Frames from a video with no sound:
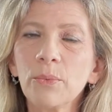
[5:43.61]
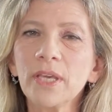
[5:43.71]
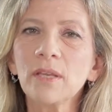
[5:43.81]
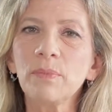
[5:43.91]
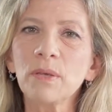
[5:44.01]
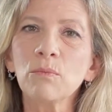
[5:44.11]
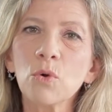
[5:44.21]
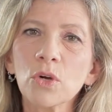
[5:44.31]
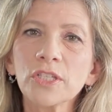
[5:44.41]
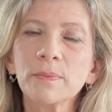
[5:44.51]
we can be
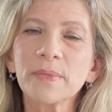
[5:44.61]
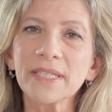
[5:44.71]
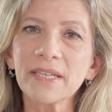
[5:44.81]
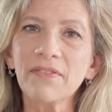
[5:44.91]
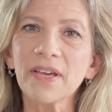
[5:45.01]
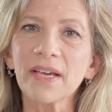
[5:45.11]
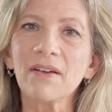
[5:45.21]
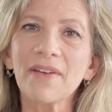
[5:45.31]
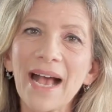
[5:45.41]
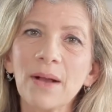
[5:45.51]
more specific
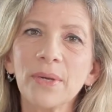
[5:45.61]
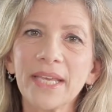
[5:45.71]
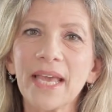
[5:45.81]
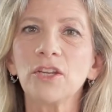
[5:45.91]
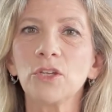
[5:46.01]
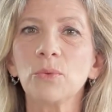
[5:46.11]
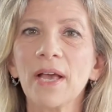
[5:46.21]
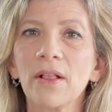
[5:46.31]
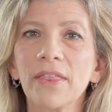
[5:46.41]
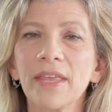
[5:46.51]
of how to get you
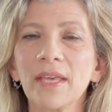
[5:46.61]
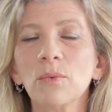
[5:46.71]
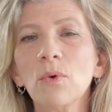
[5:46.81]
healthy.